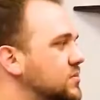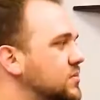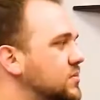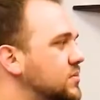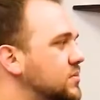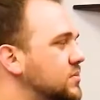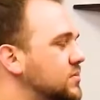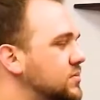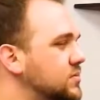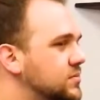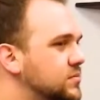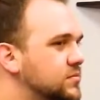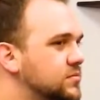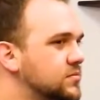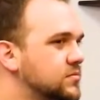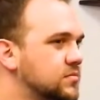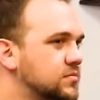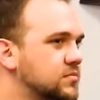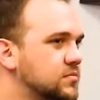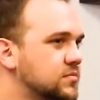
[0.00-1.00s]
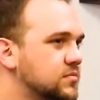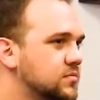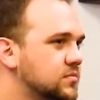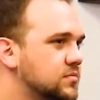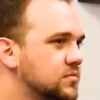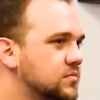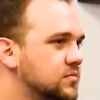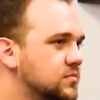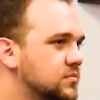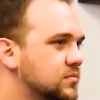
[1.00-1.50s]

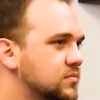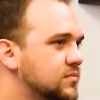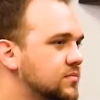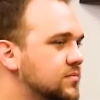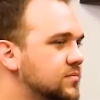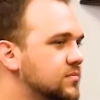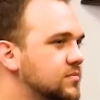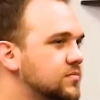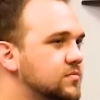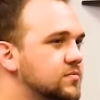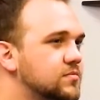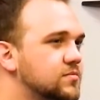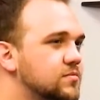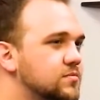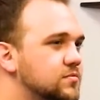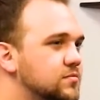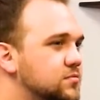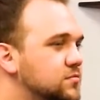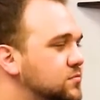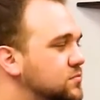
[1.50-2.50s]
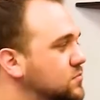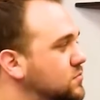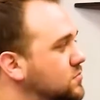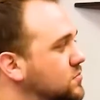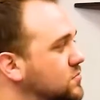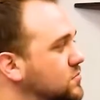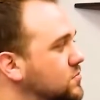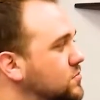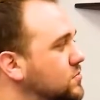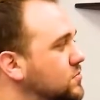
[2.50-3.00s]

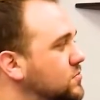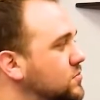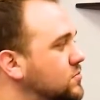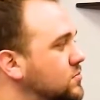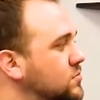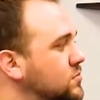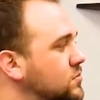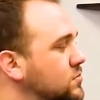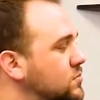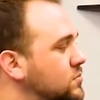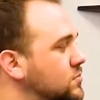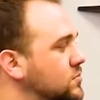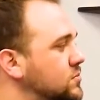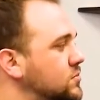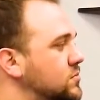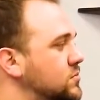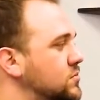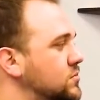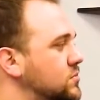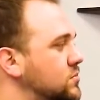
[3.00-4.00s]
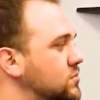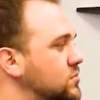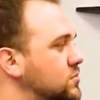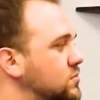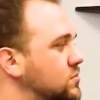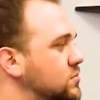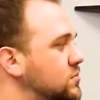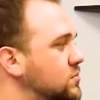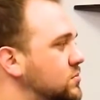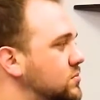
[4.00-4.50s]

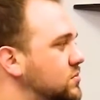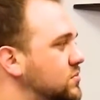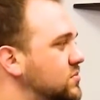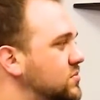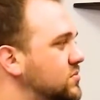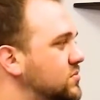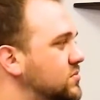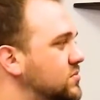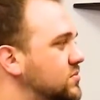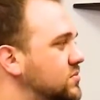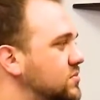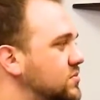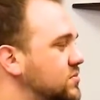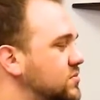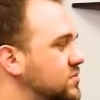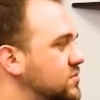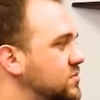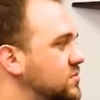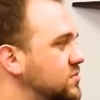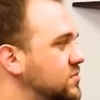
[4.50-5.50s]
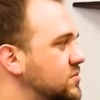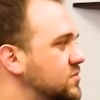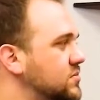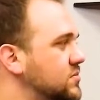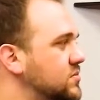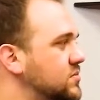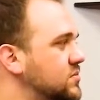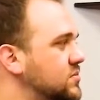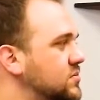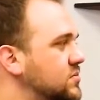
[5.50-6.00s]

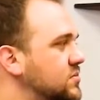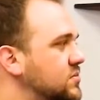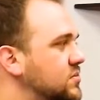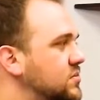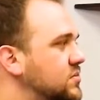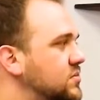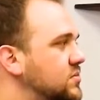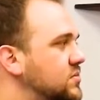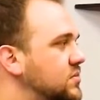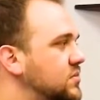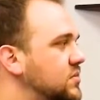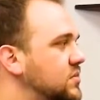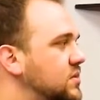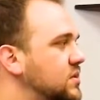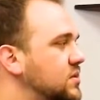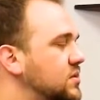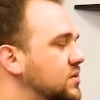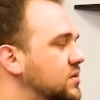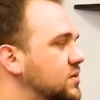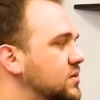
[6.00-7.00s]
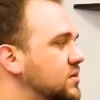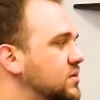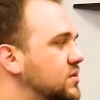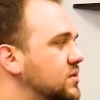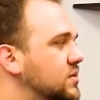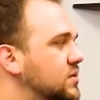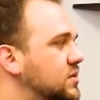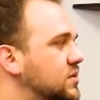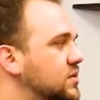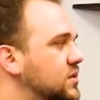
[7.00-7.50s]

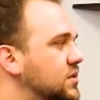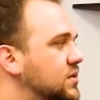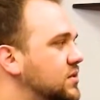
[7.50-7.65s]
(silent)